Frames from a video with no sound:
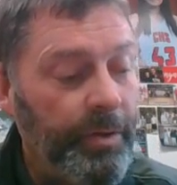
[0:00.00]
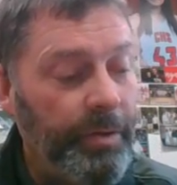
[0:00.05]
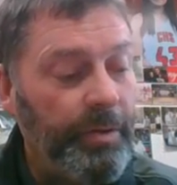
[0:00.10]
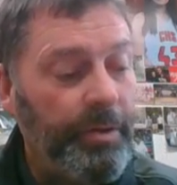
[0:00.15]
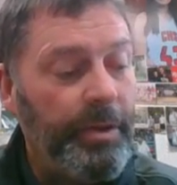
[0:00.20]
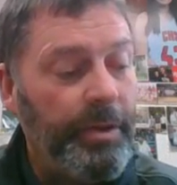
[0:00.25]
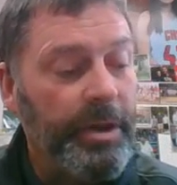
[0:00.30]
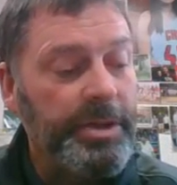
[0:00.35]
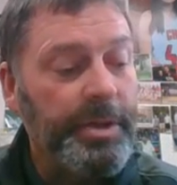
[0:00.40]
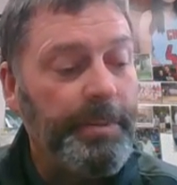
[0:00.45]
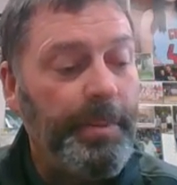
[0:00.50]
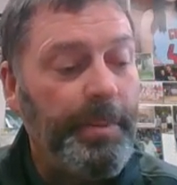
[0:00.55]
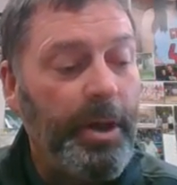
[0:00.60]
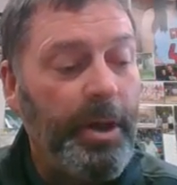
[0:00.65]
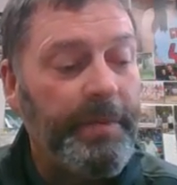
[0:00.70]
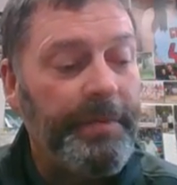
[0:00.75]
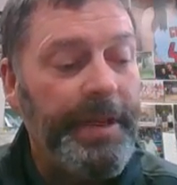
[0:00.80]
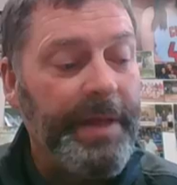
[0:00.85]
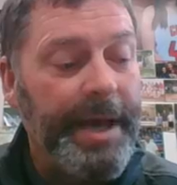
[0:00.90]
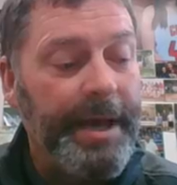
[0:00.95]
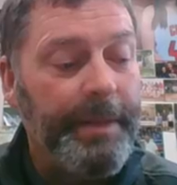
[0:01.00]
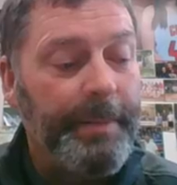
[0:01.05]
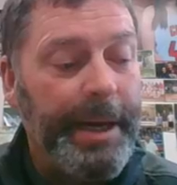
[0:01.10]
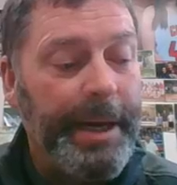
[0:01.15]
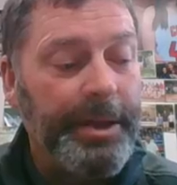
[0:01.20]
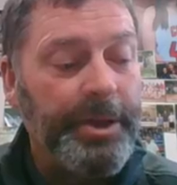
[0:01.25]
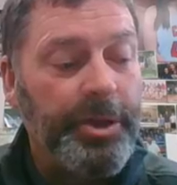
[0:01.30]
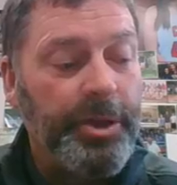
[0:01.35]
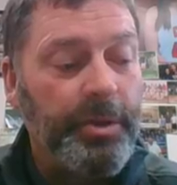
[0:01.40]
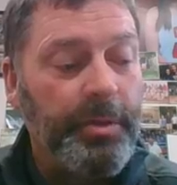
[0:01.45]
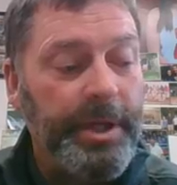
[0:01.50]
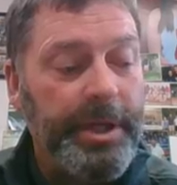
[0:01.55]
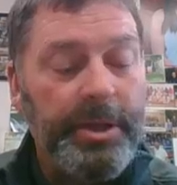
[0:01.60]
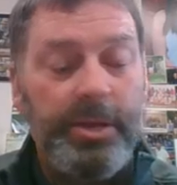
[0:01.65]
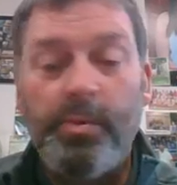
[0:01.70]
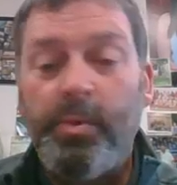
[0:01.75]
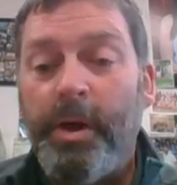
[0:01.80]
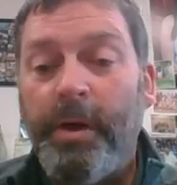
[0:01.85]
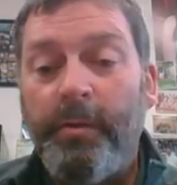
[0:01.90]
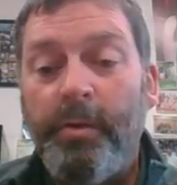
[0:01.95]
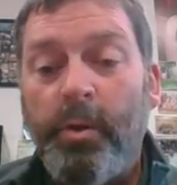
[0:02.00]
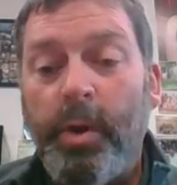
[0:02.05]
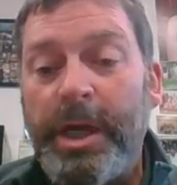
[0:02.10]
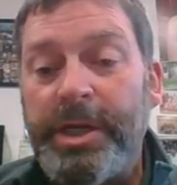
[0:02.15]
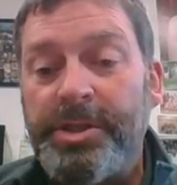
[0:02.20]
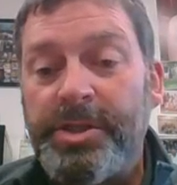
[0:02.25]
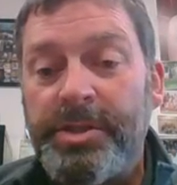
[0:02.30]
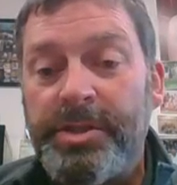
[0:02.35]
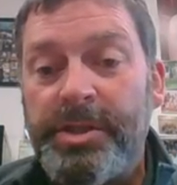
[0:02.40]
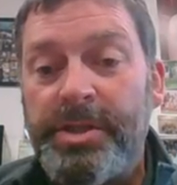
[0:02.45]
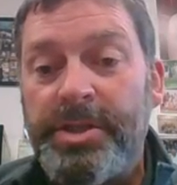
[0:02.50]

there's a part of that about doing 12 questions